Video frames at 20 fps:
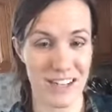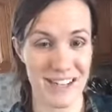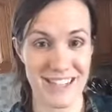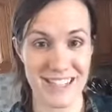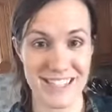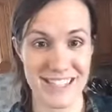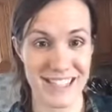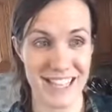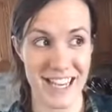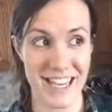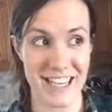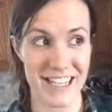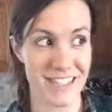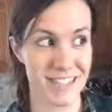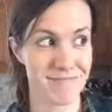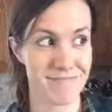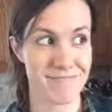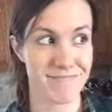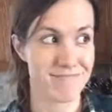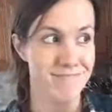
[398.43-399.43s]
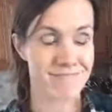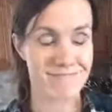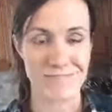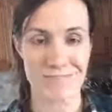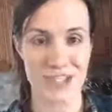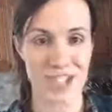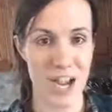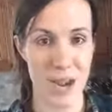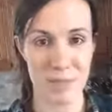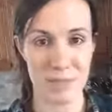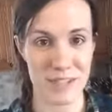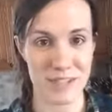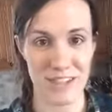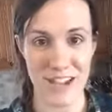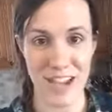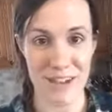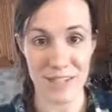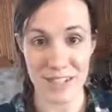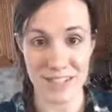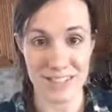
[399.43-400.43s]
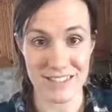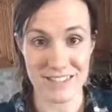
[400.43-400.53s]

it's like chaplet heaven,